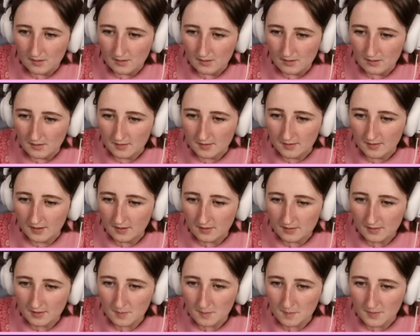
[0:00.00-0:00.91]

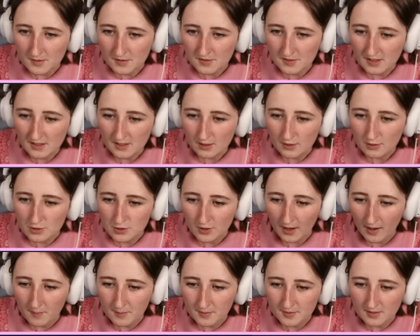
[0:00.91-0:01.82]
Six of mosquito
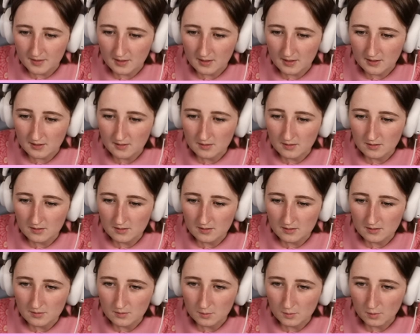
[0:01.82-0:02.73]
trap seeds.
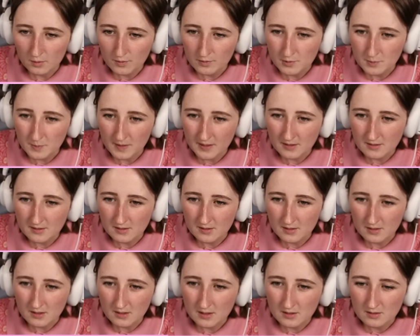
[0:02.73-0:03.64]
Wolfsbane
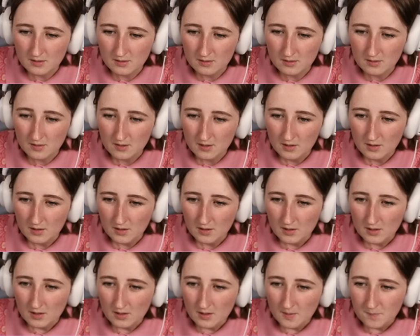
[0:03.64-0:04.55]
seeds.
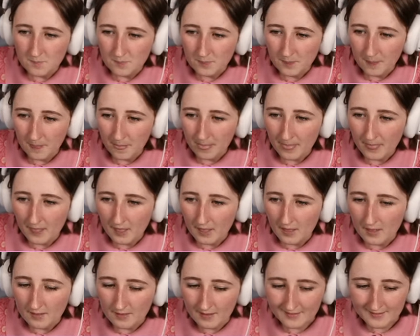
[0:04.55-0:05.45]

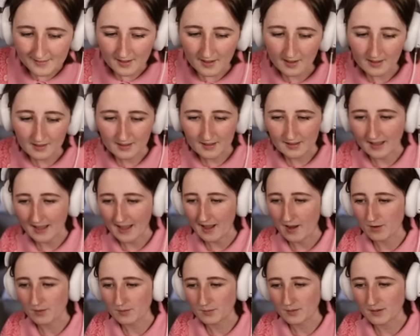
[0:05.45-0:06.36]
That's not gonna
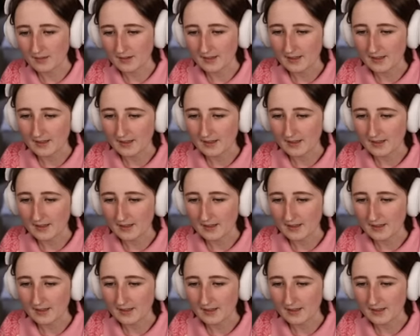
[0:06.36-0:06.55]
count, will it?